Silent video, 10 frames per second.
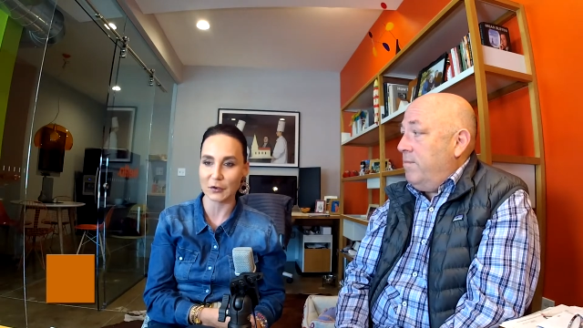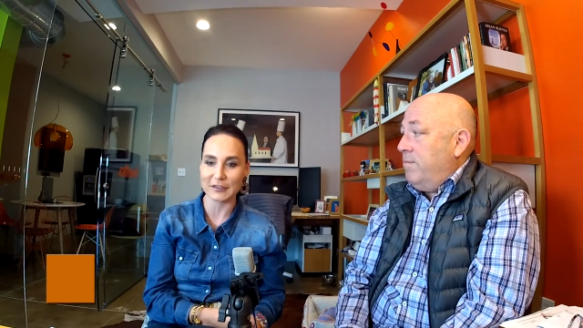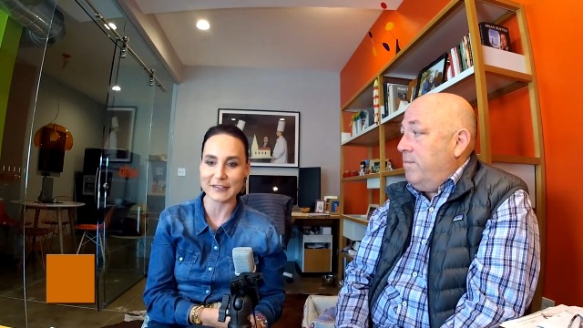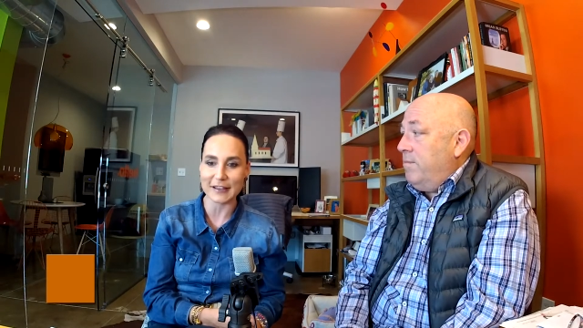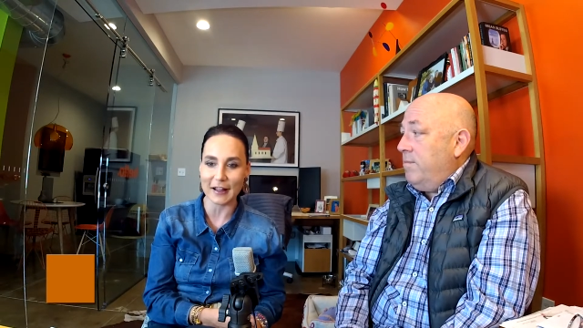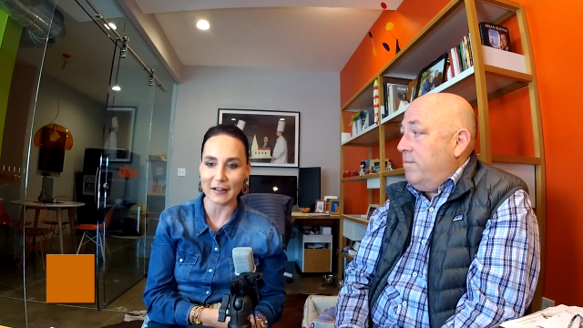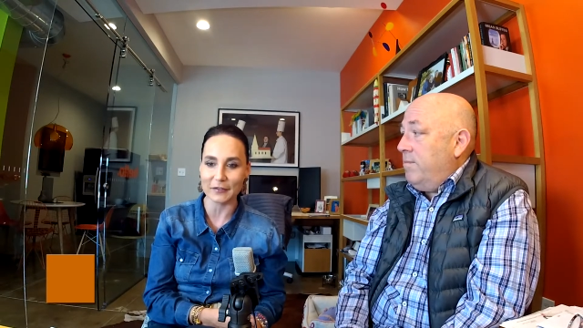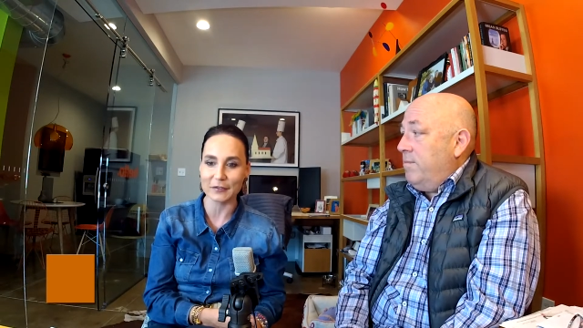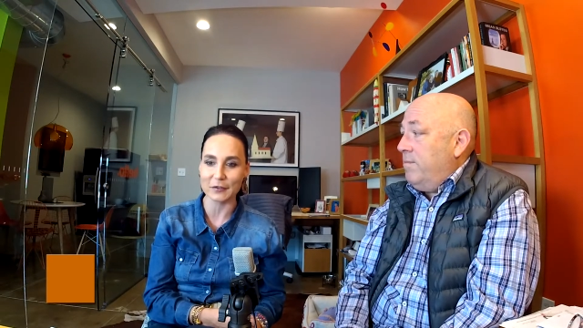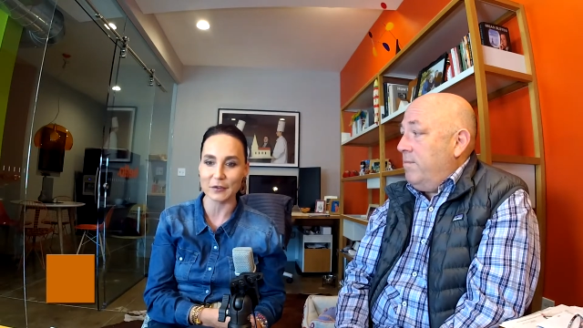
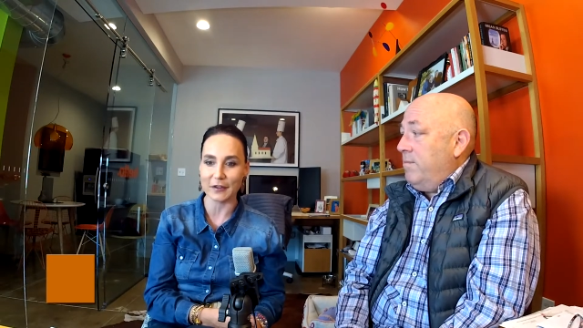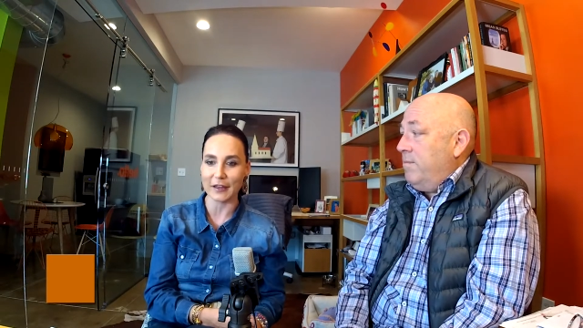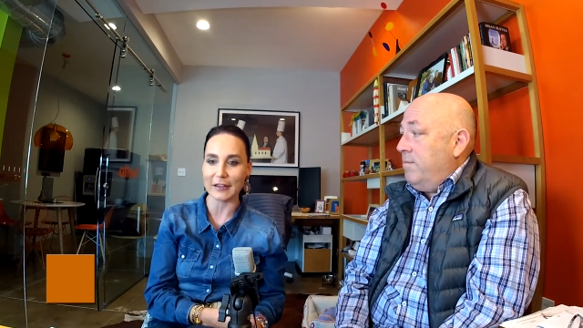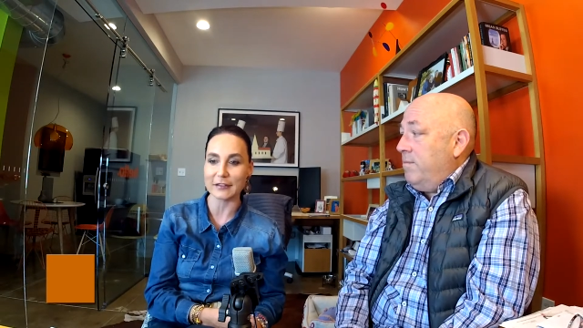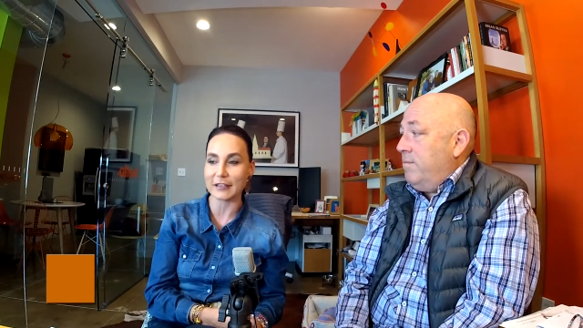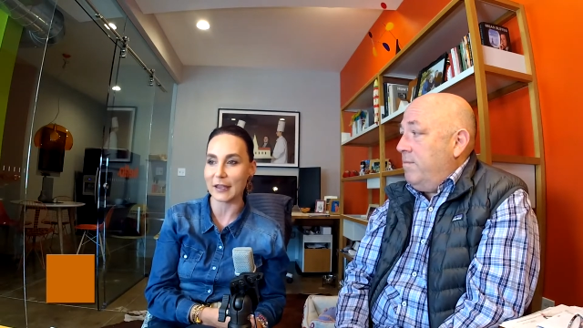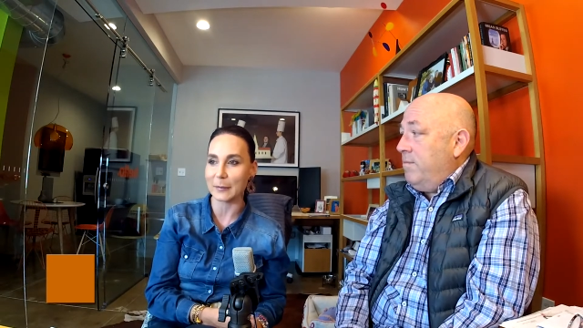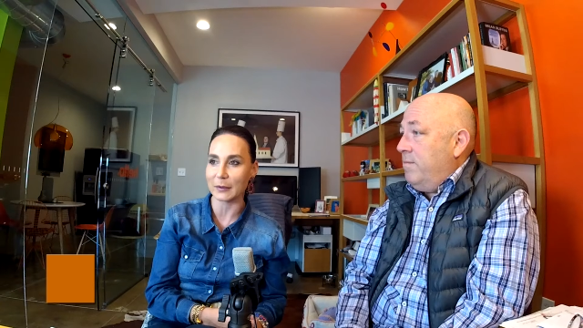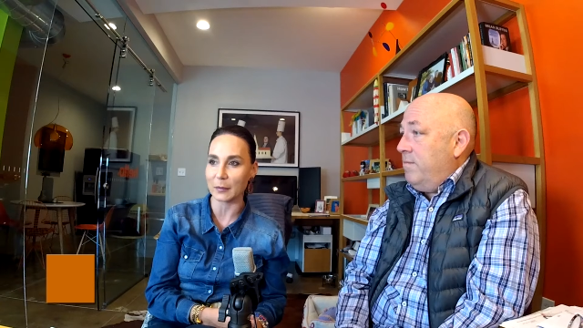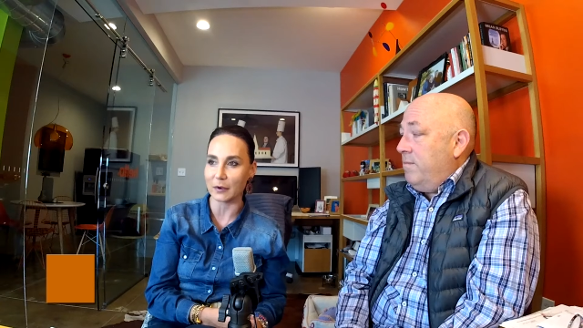Speaker 1: herself to the
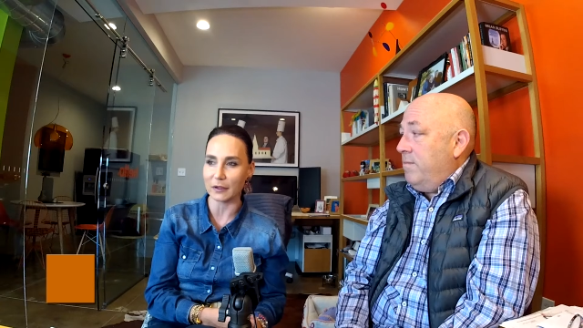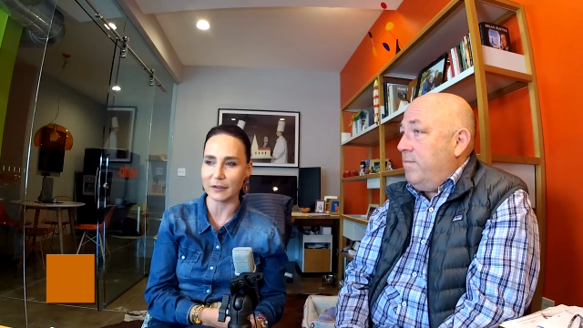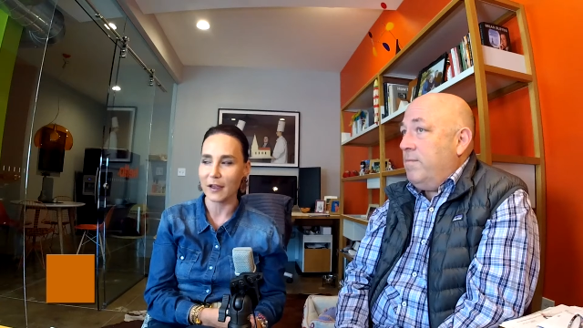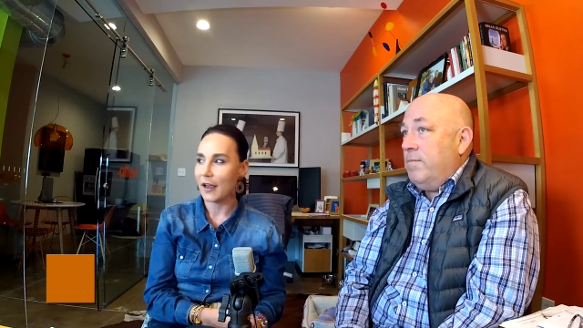entertainment world